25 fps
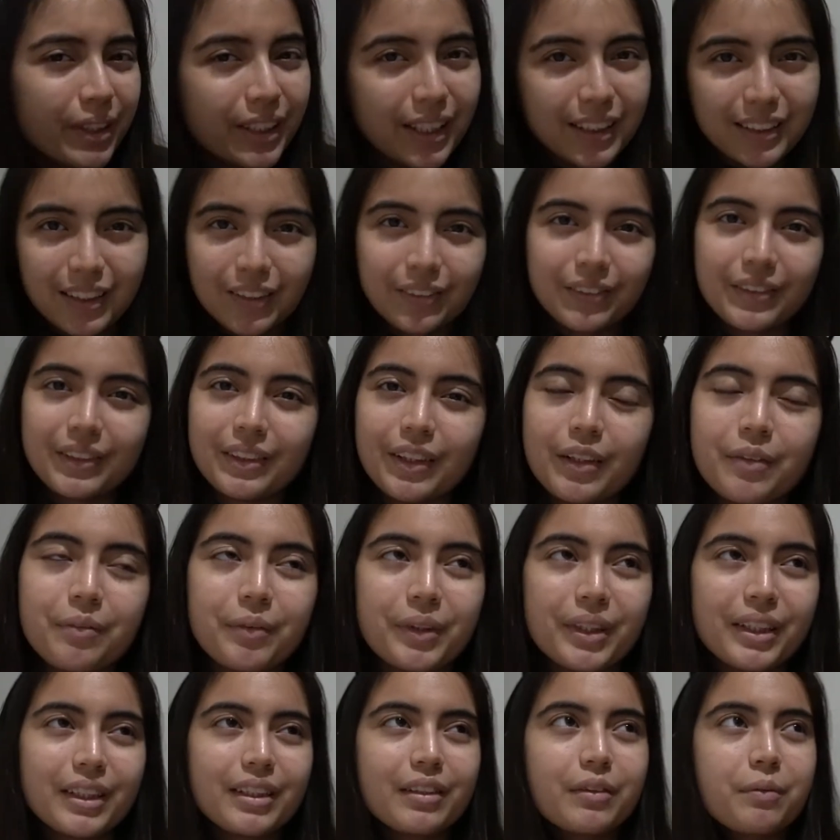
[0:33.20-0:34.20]
that's how you say it,
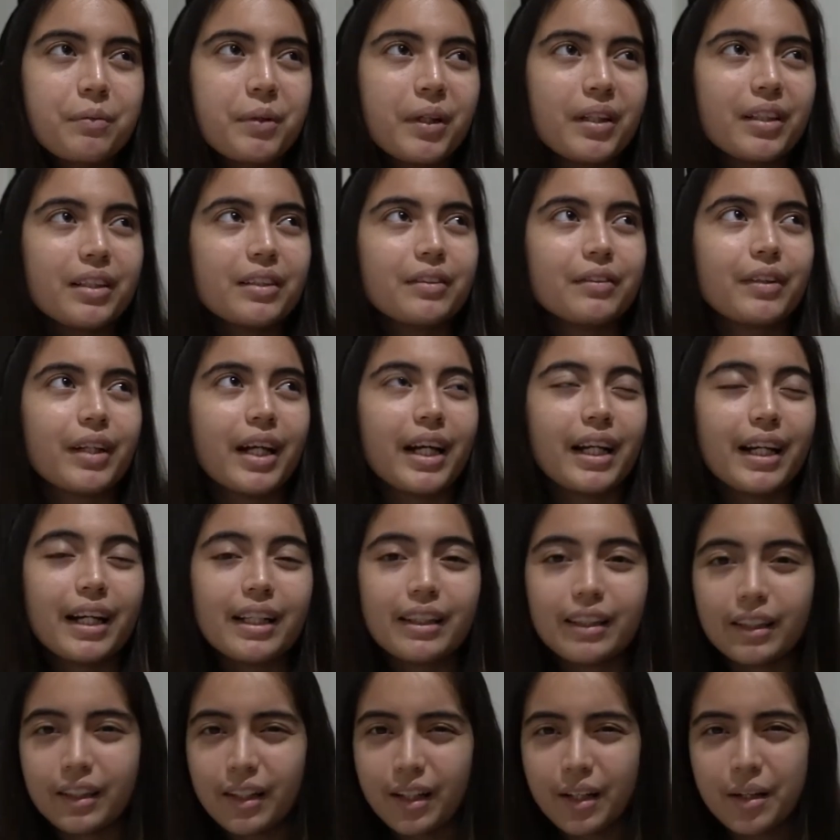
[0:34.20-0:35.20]
because to be honest, when I
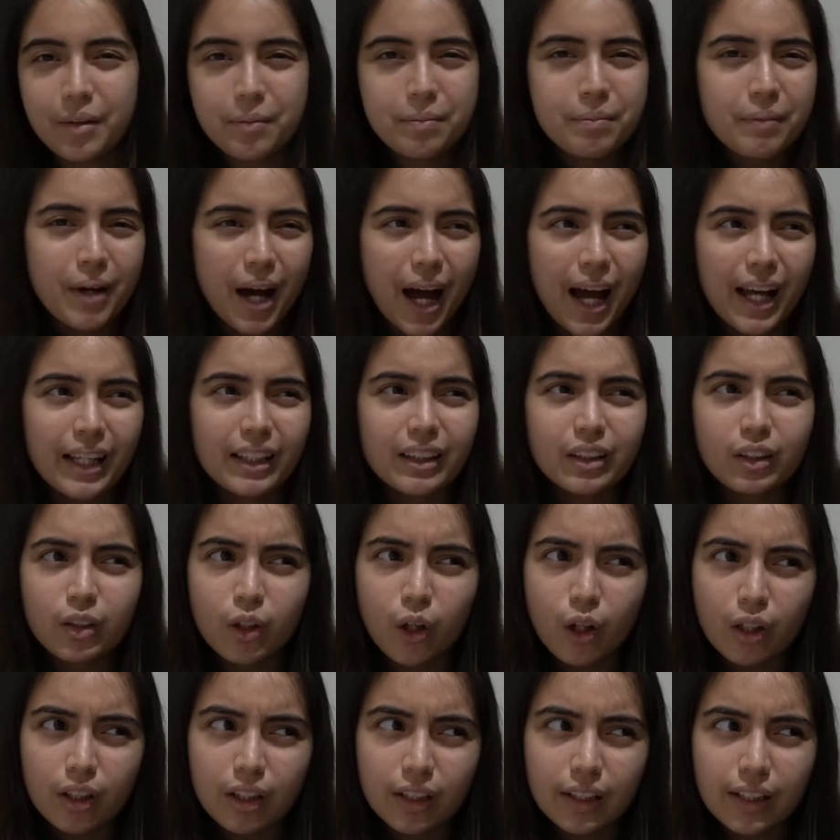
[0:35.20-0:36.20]
read the name, I
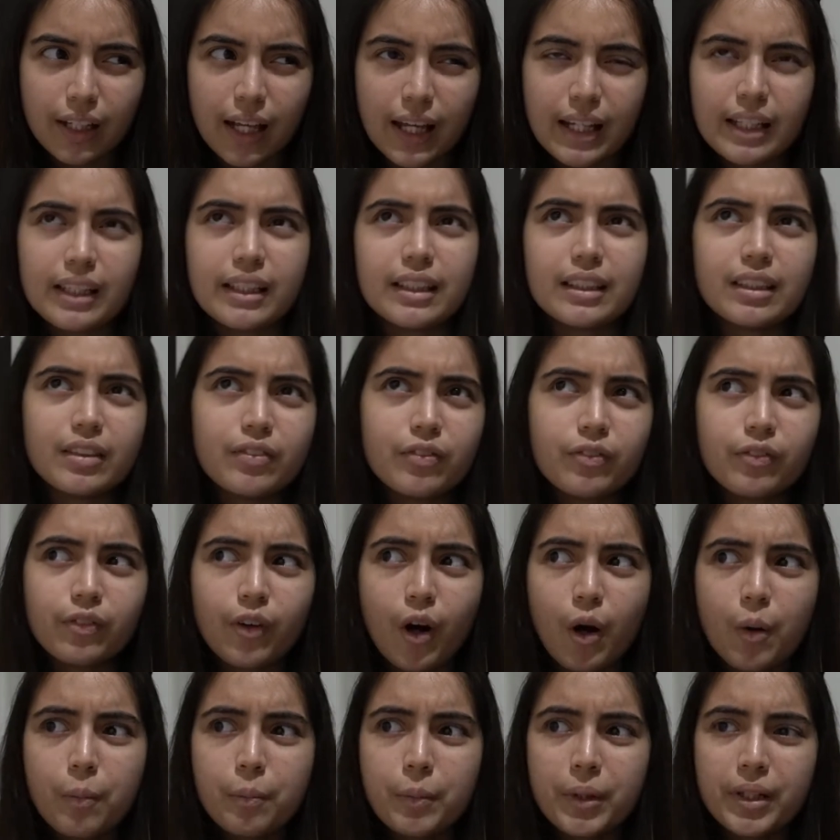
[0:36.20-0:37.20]
thought that it's
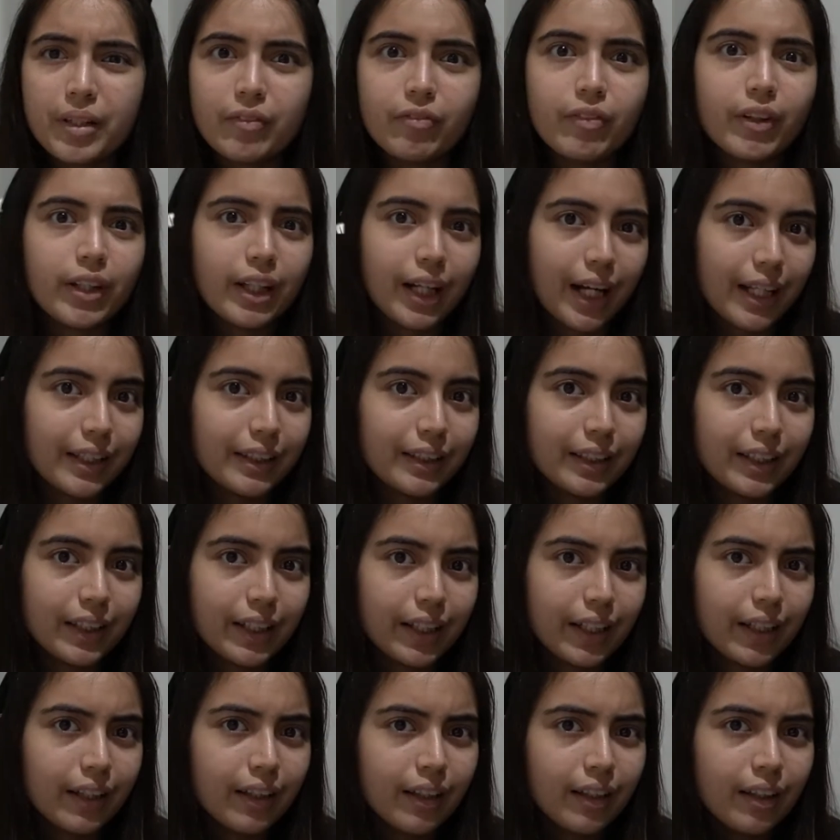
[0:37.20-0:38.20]
from a different country.
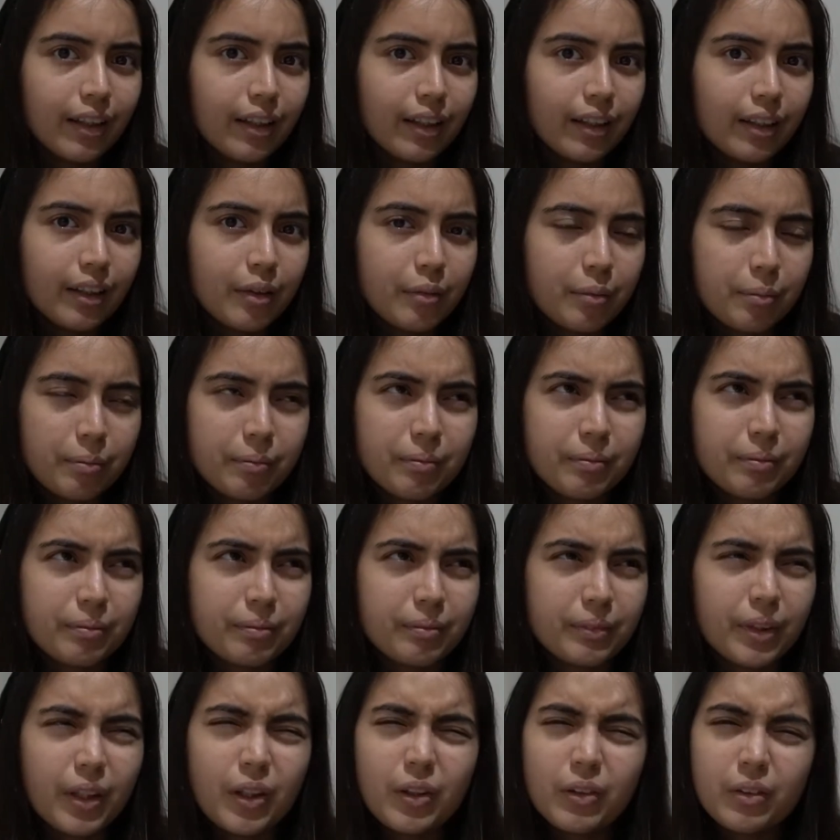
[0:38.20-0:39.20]

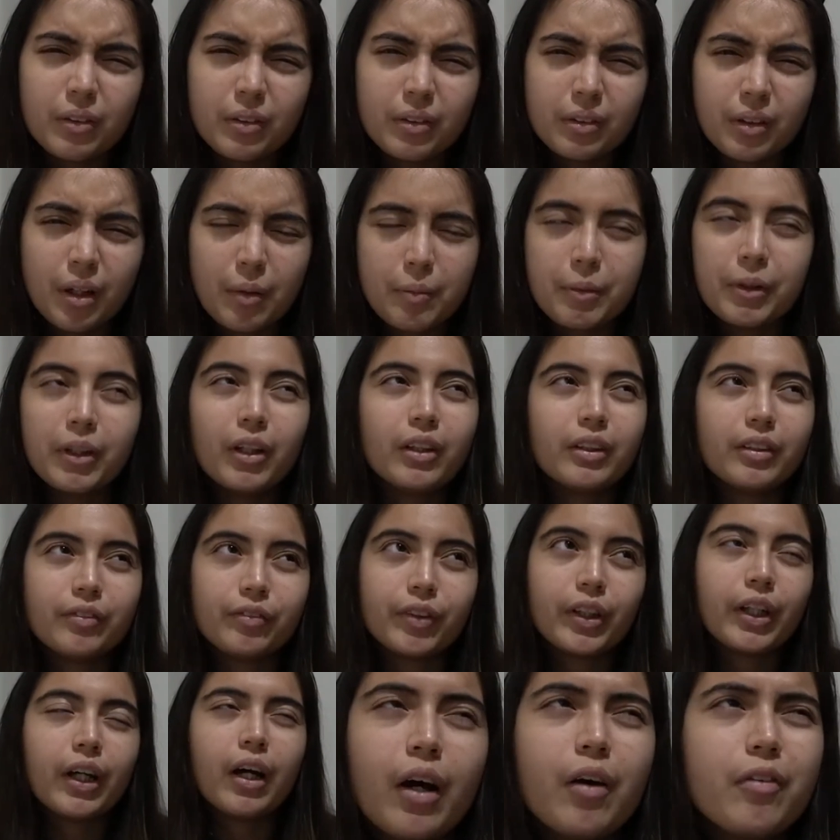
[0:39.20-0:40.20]
You know? I mean, not
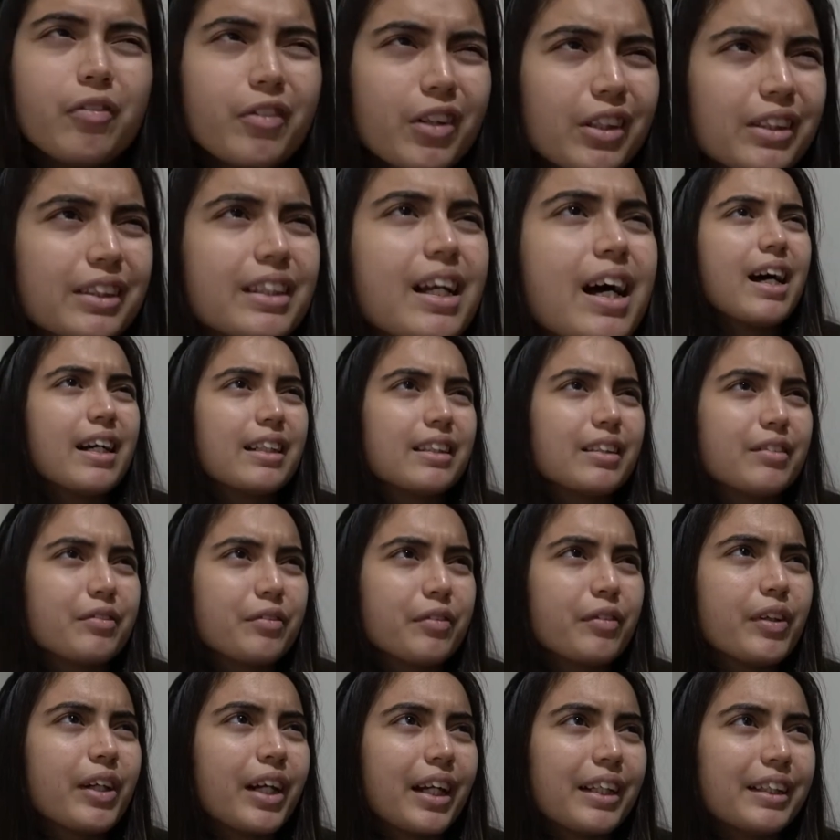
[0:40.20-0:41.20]
different. Of course lah, it's a
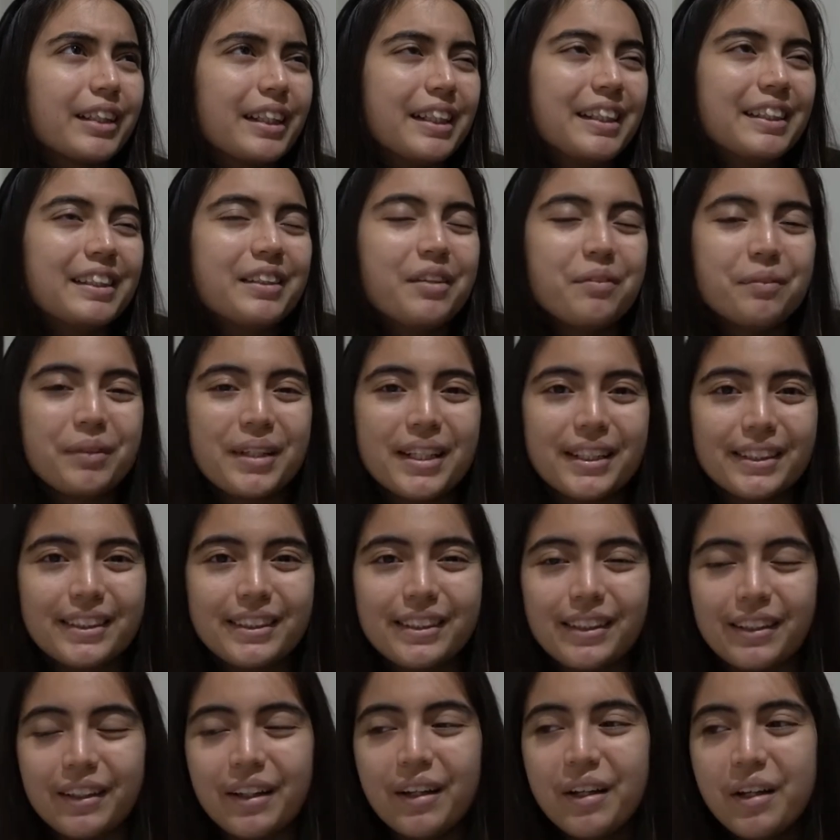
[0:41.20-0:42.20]
different country, it's not
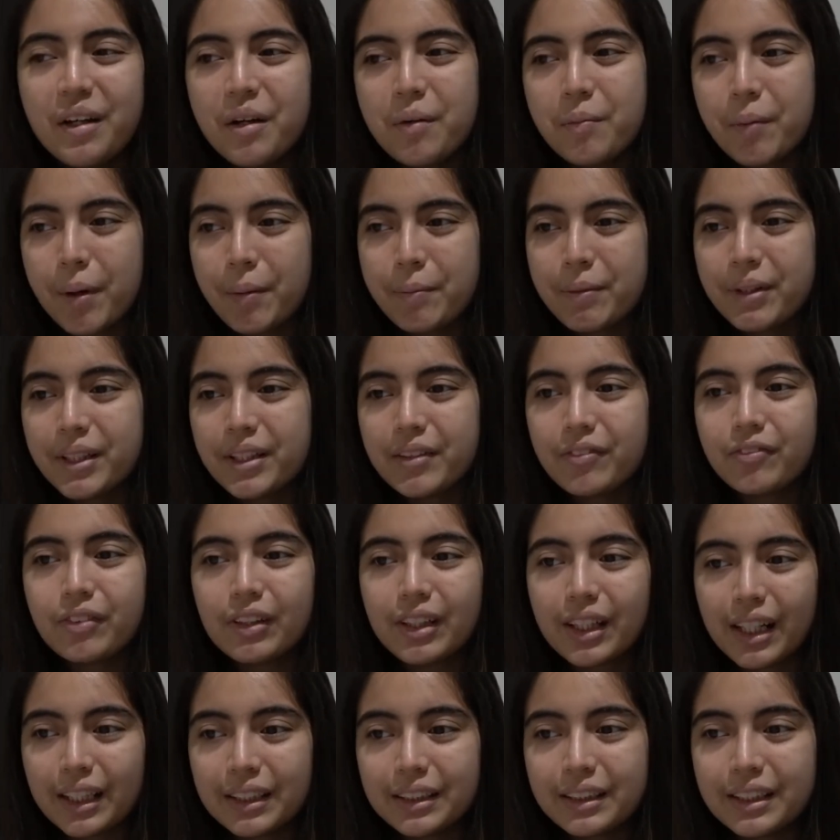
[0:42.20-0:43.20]
Malaysian. But I mean
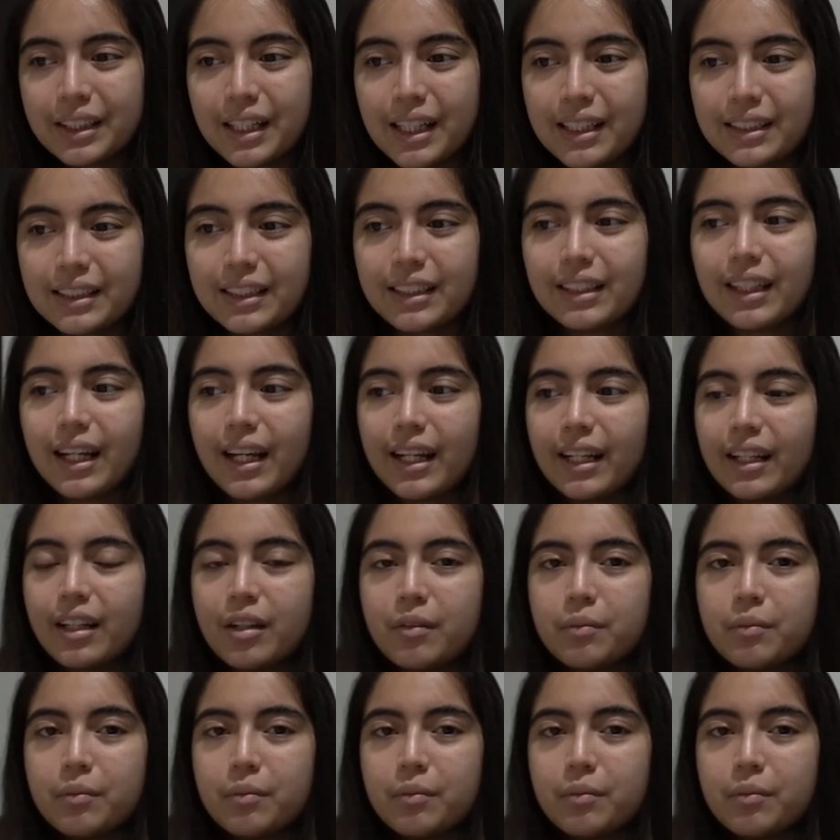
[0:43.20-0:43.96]
different country as in like,